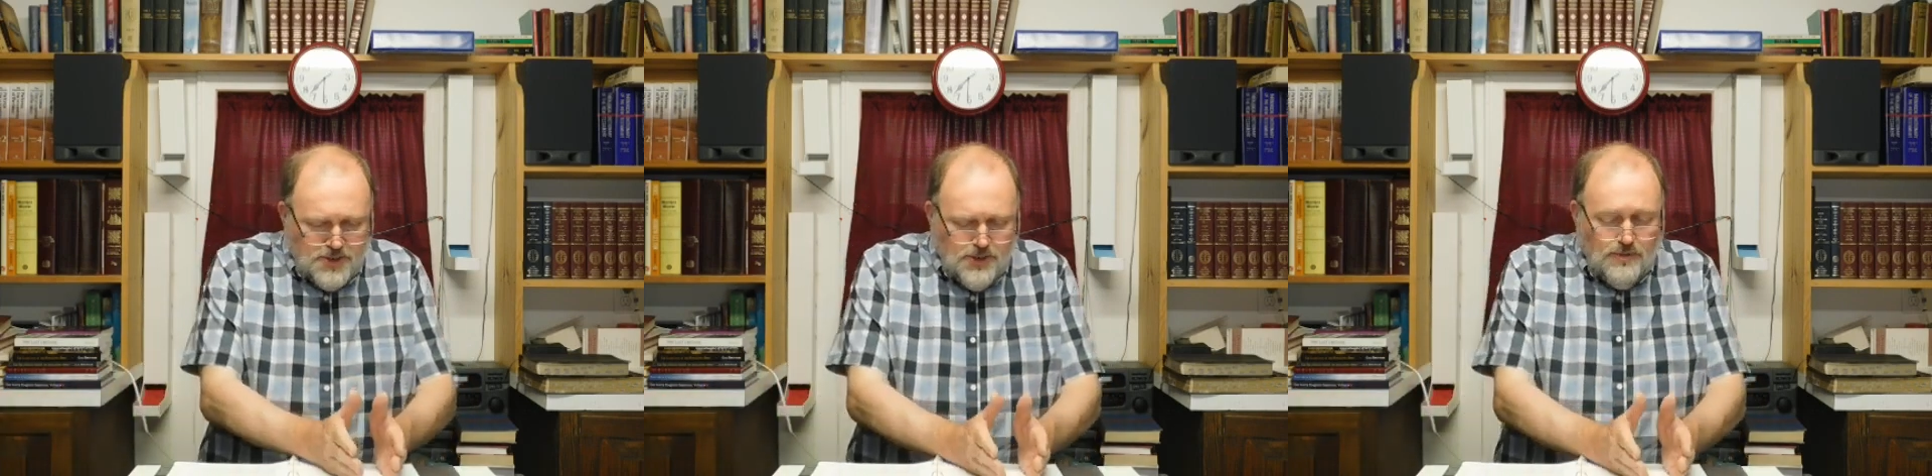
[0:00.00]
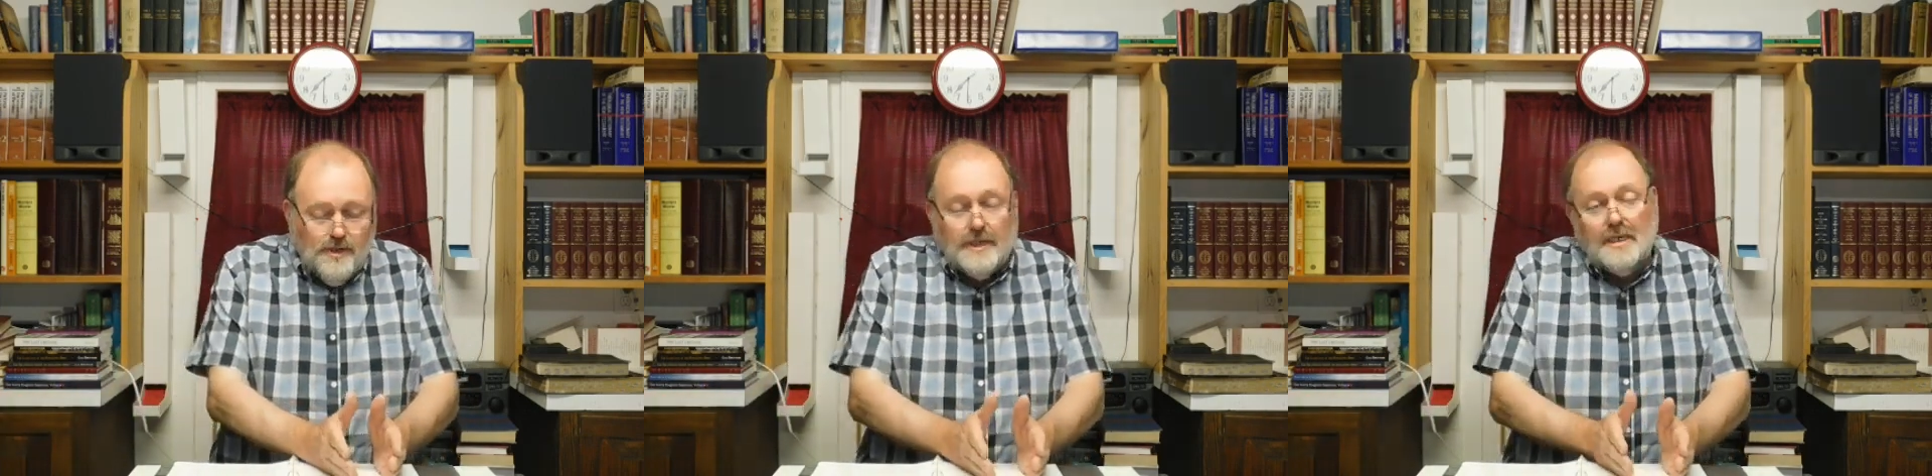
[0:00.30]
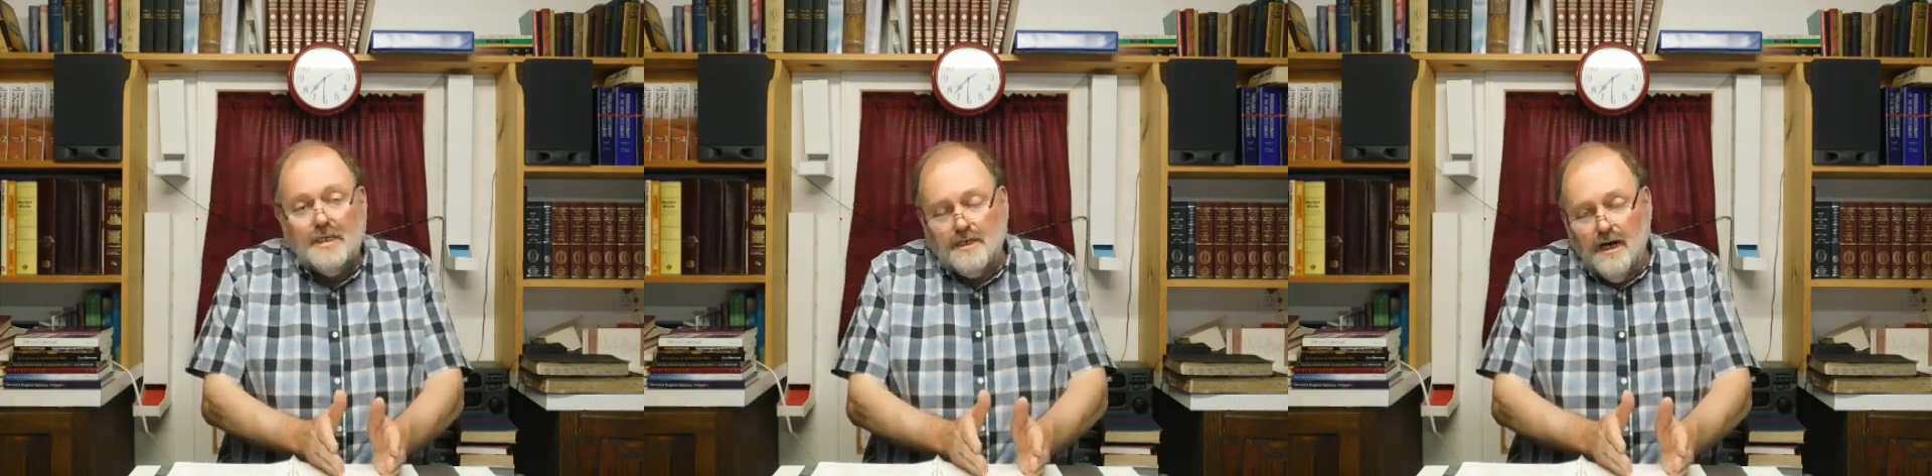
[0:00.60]
to
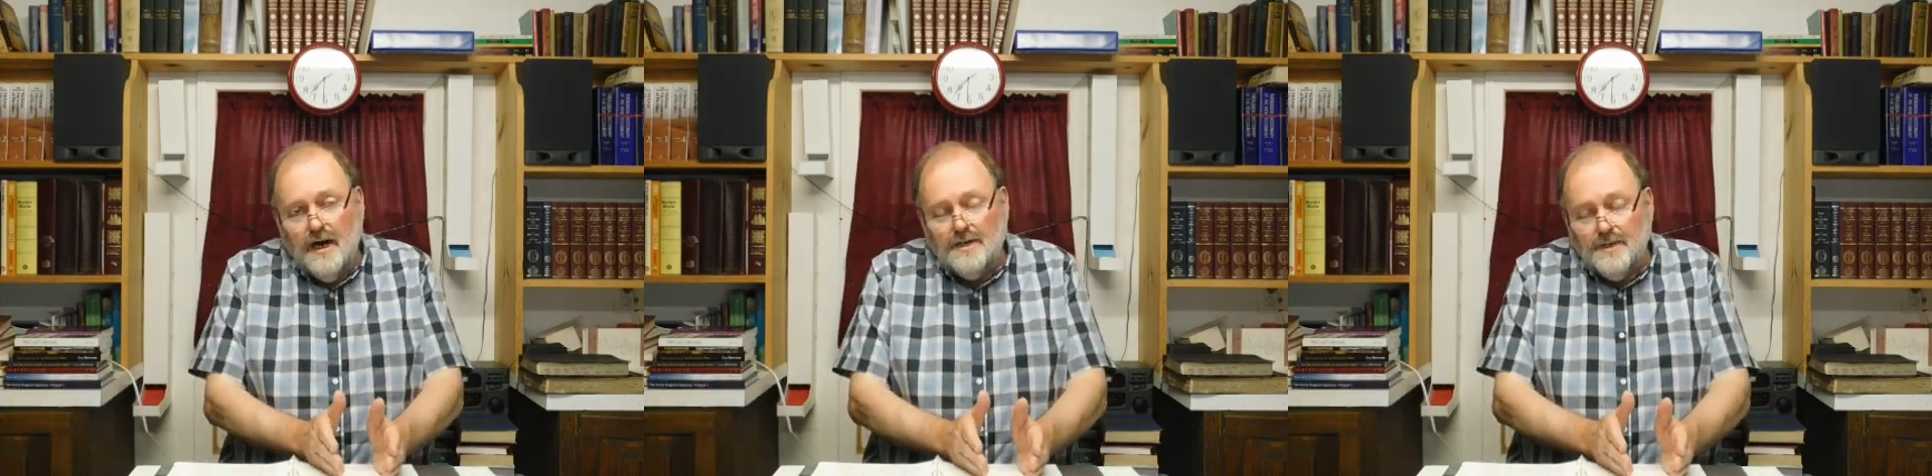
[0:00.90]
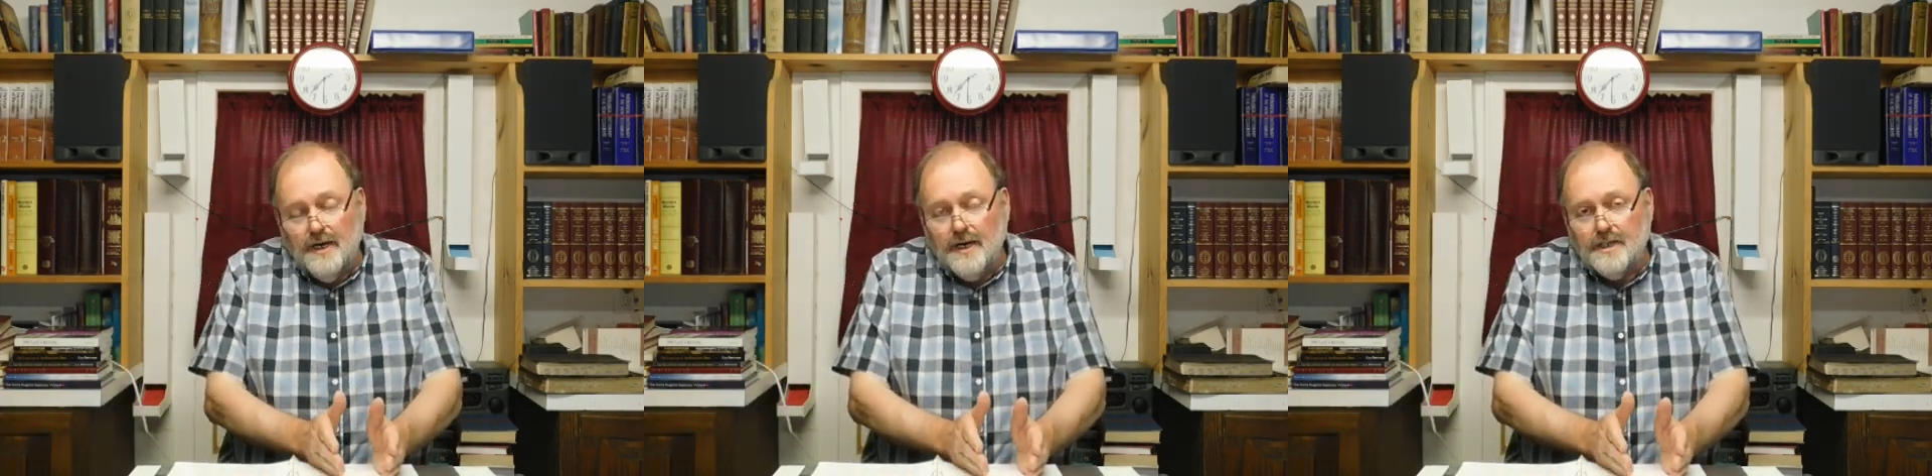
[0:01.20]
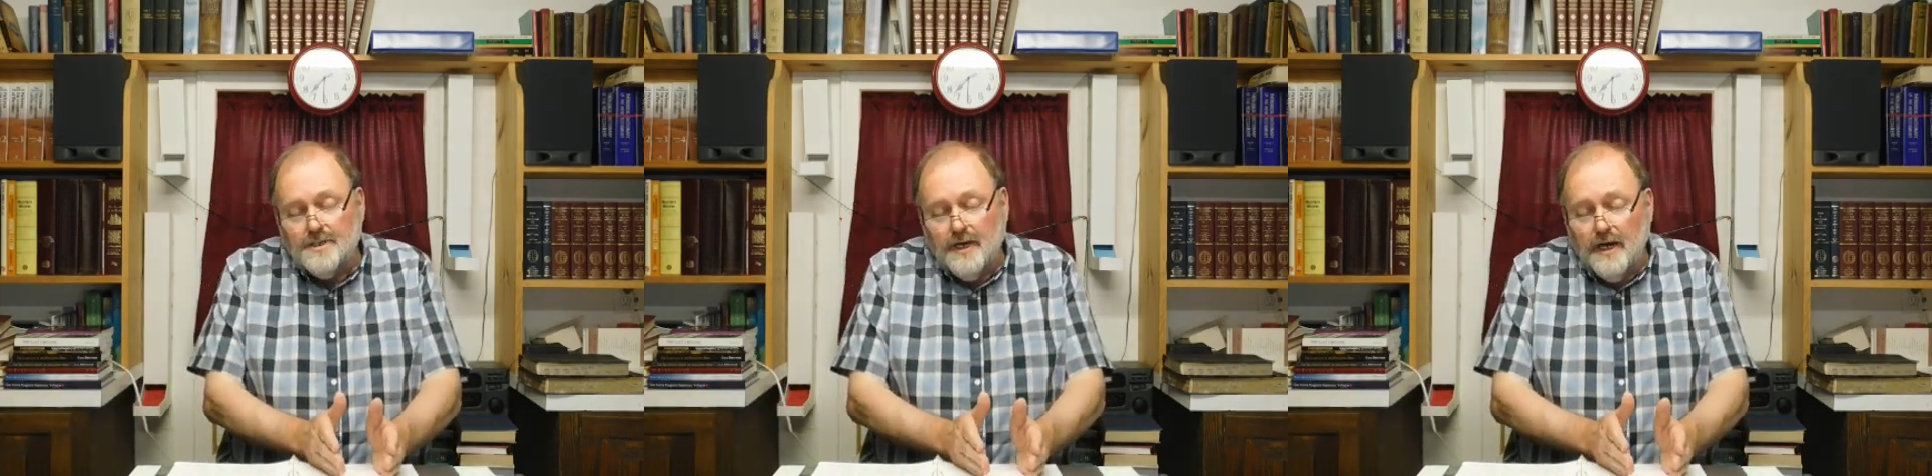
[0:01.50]
looking in
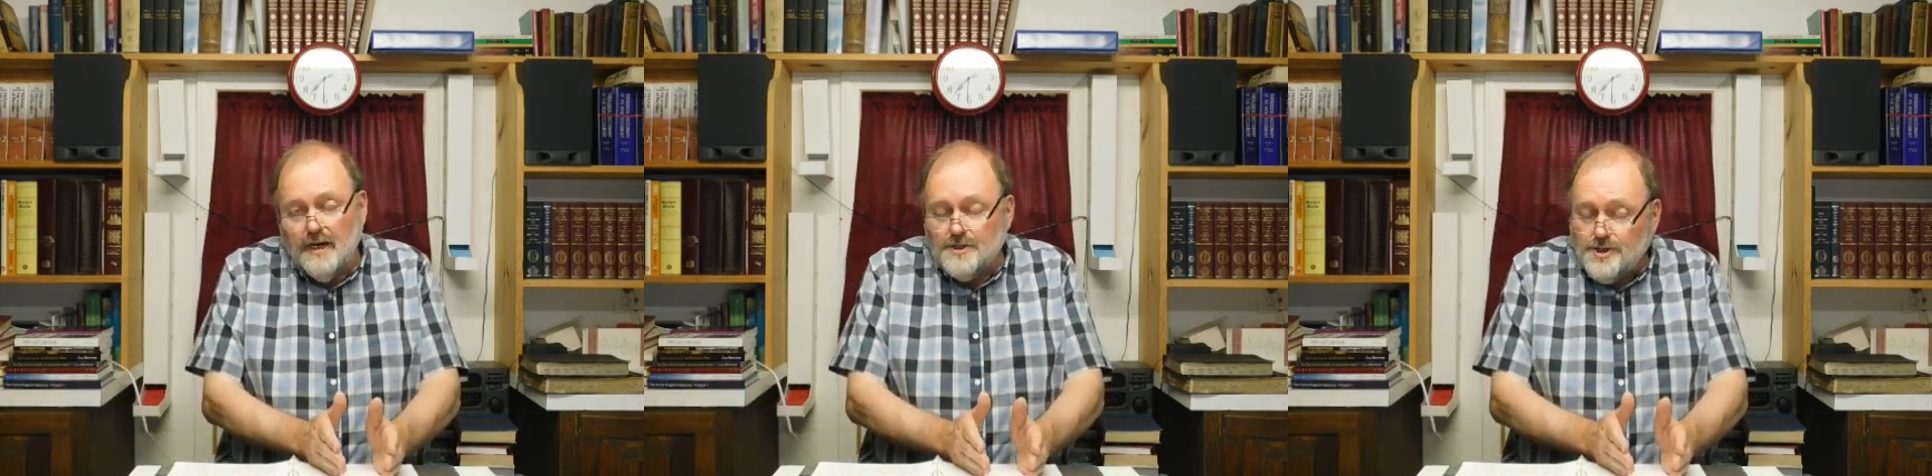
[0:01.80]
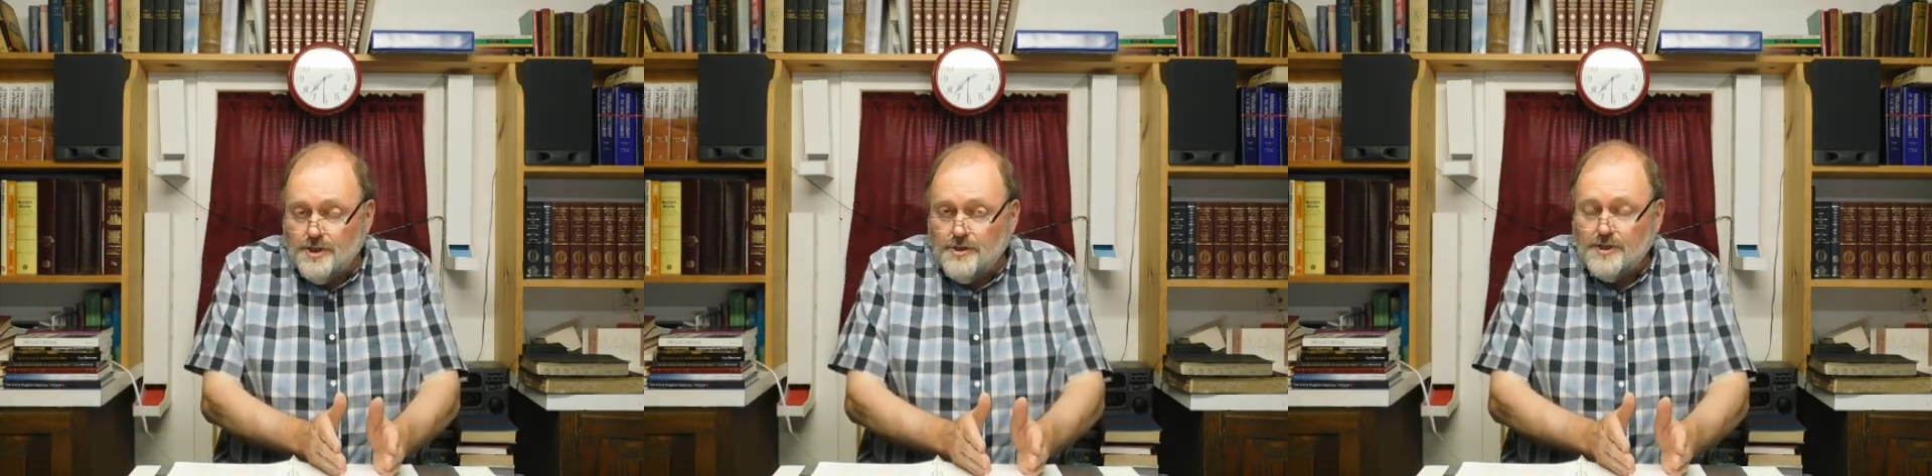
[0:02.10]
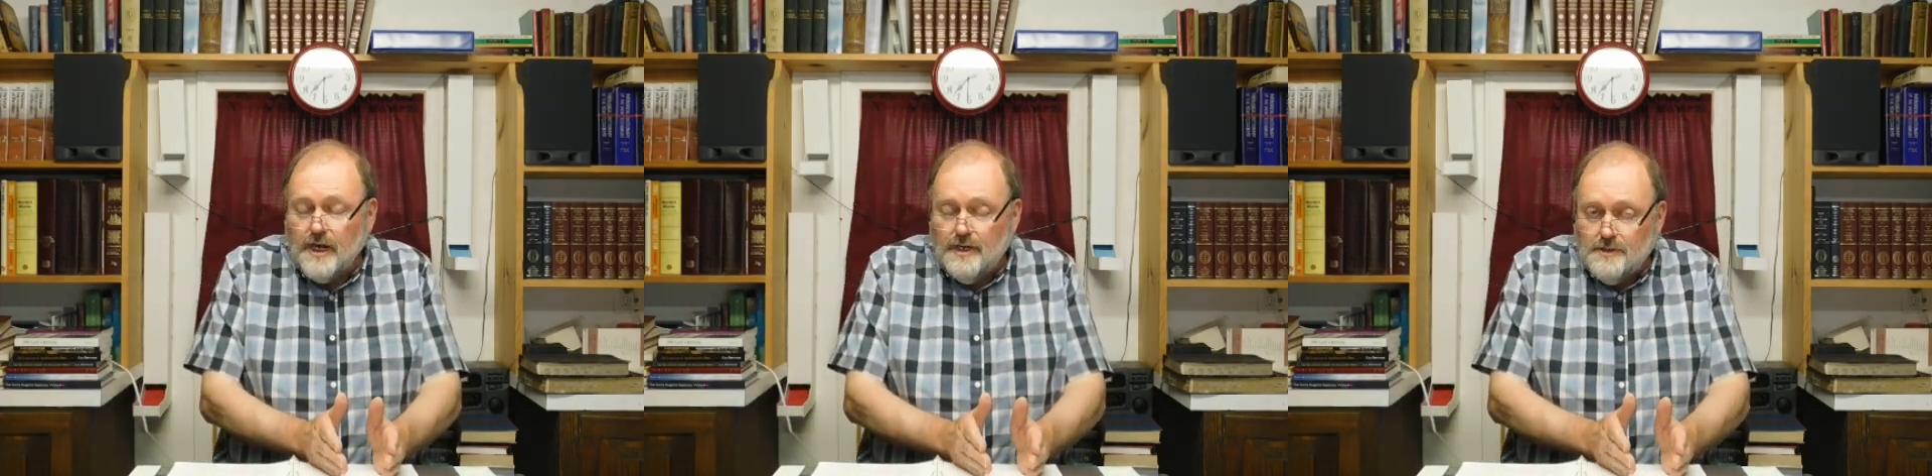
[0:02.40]
context, how it's
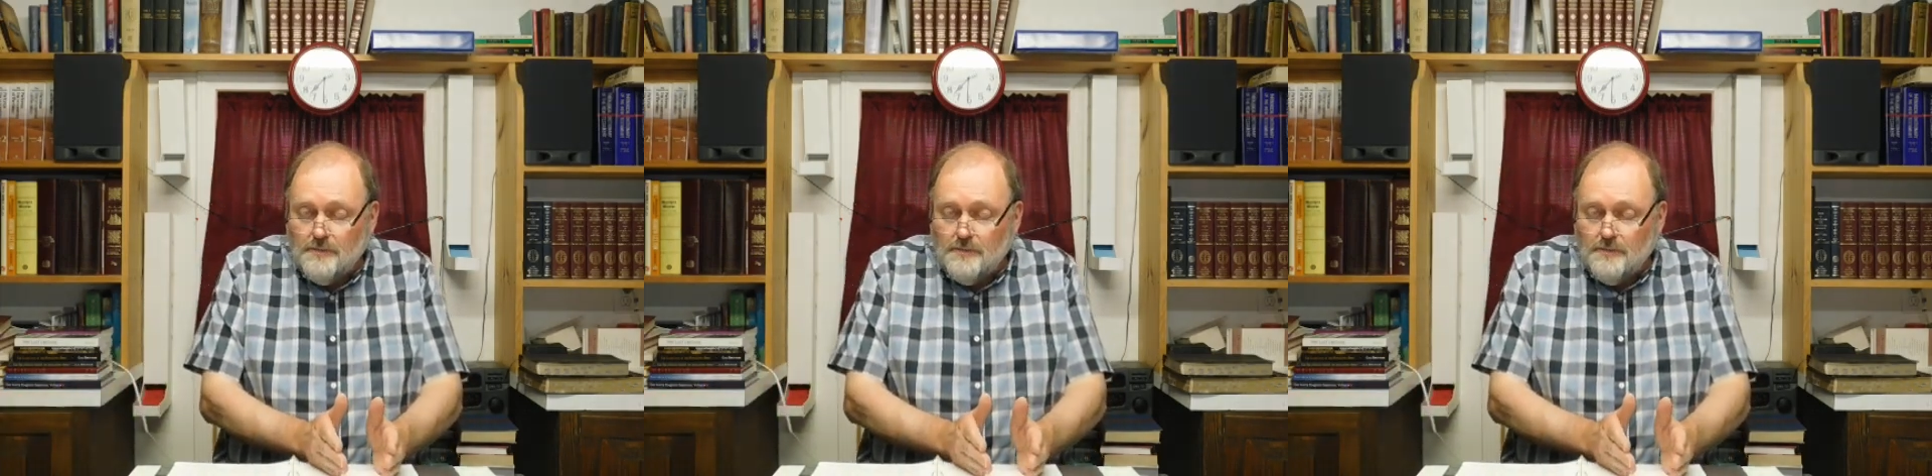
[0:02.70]
used, how it's